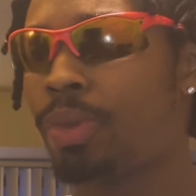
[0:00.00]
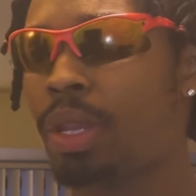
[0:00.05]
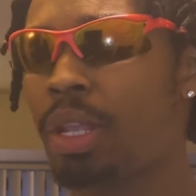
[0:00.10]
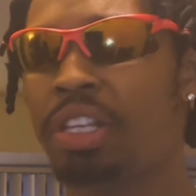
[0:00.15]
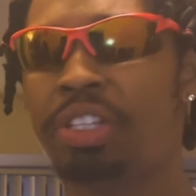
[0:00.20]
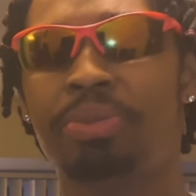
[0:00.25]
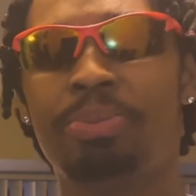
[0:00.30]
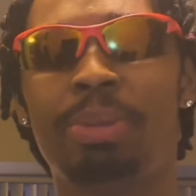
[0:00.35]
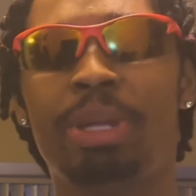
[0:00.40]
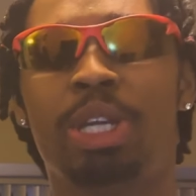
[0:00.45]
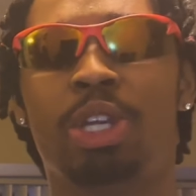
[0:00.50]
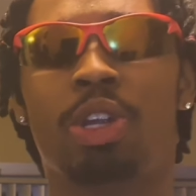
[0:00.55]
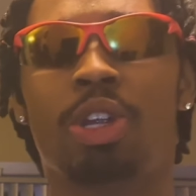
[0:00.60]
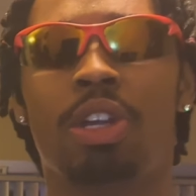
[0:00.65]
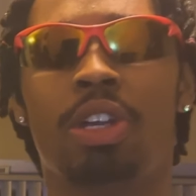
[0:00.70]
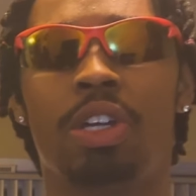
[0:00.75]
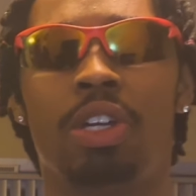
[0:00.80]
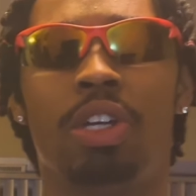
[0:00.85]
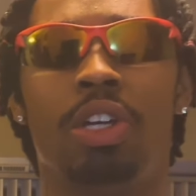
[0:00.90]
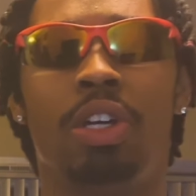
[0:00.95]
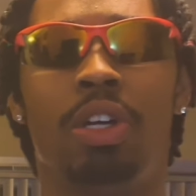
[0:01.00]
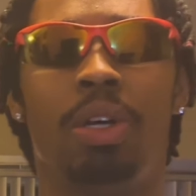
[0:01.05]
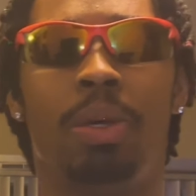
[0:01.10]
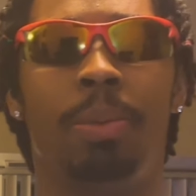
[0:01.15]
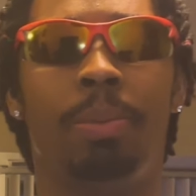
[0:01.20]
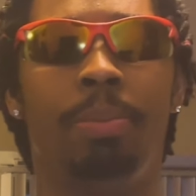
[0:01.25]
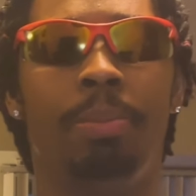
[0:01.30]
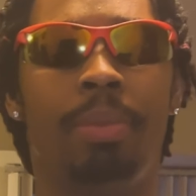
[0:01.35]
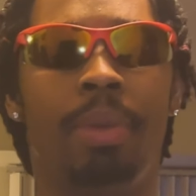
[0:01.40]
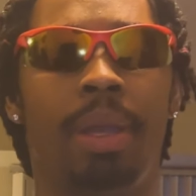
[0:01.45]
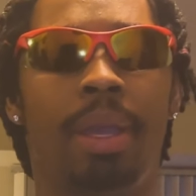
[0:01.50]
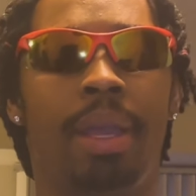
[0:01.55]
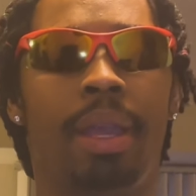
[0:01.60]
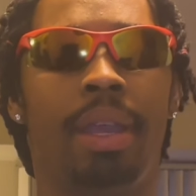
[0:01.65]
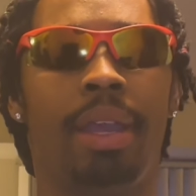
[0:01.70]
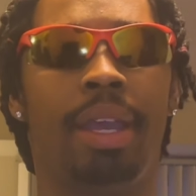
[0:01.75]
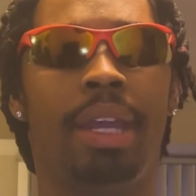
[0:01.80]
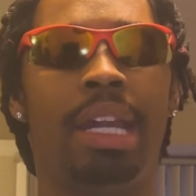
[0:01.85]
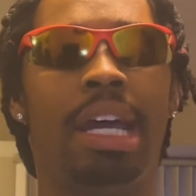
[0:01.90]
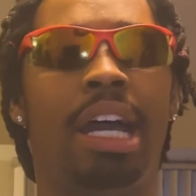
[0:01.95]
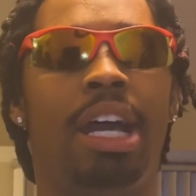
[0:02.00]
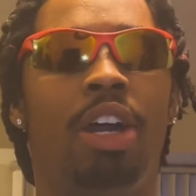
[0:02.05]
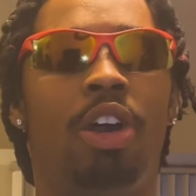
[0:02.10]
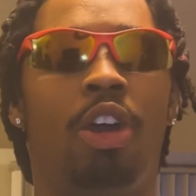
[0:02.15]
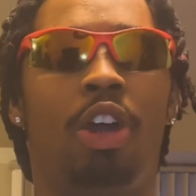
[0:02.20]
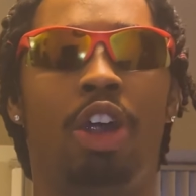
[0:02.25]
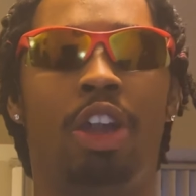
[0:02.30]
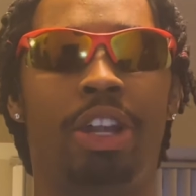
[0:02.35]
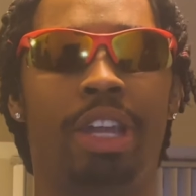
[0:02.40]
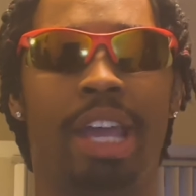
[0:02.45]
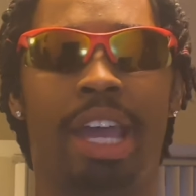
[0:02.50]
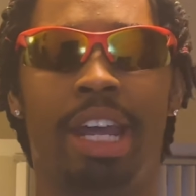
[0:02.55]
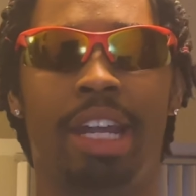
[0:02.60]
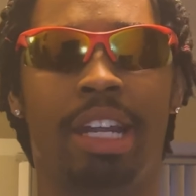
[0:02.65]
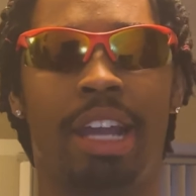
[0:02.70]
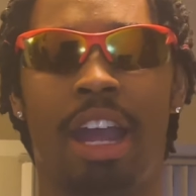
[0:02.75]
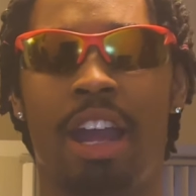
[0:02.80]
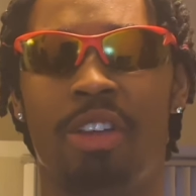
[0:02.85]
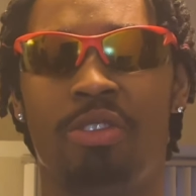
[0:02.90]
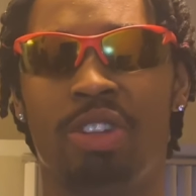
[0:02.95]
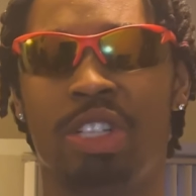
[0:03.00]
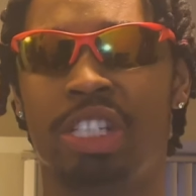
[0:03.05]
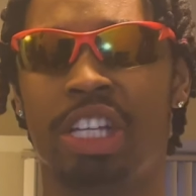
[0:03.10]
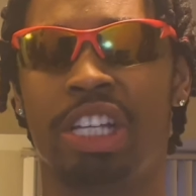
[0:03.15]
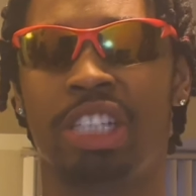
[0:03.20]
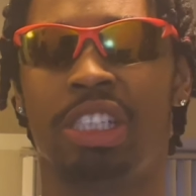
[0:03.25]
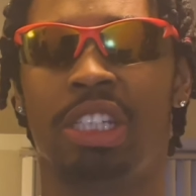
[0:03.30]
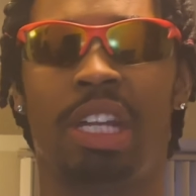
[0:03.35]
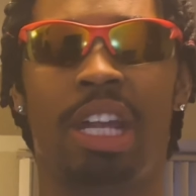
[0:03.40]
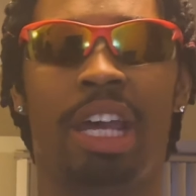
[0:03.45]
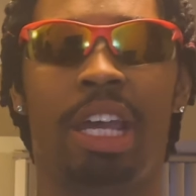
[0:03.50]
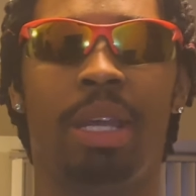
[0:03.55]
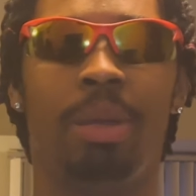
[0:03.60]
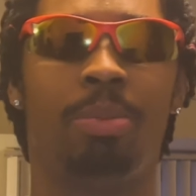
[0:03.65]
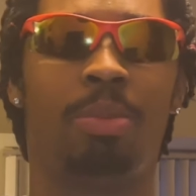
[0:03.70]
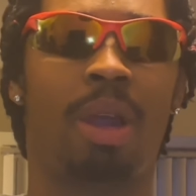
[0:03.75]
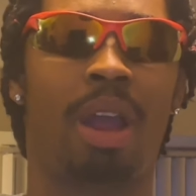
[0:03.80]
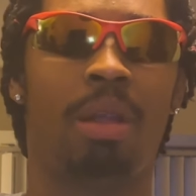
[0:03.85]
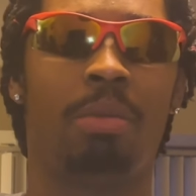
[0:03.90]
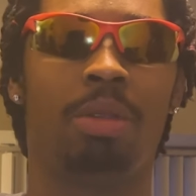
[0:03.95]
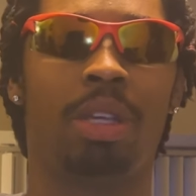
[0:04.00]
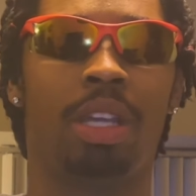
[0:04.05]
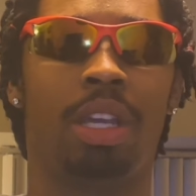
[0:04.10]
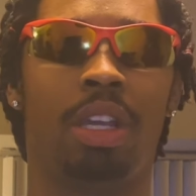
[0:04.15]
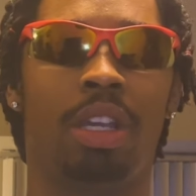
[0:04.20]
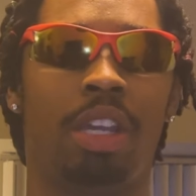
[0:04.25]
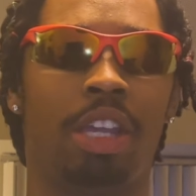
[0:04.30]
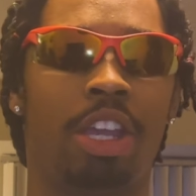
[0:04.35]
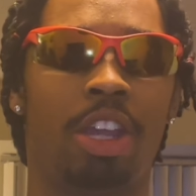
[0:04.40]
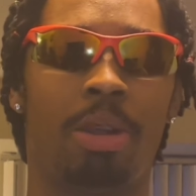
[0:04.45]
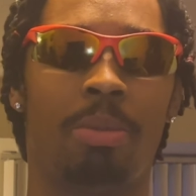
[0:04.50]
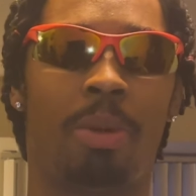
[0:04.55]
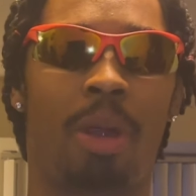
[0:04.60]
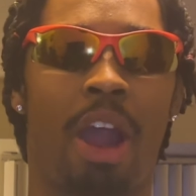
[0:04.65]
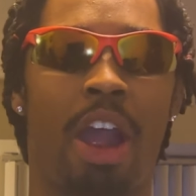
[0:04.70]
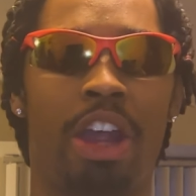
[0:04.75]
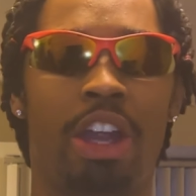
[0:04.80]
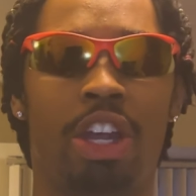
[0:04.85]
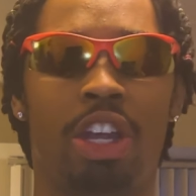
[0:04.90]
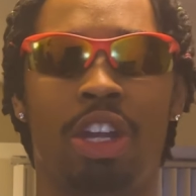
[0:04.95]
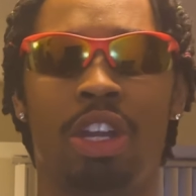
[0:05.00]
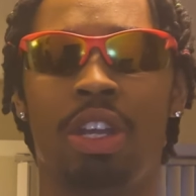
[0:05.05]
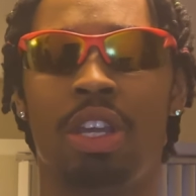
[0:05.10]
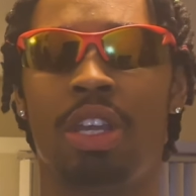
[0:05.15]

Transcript: Splinter uh, and I already had a conversation like probably a year prior,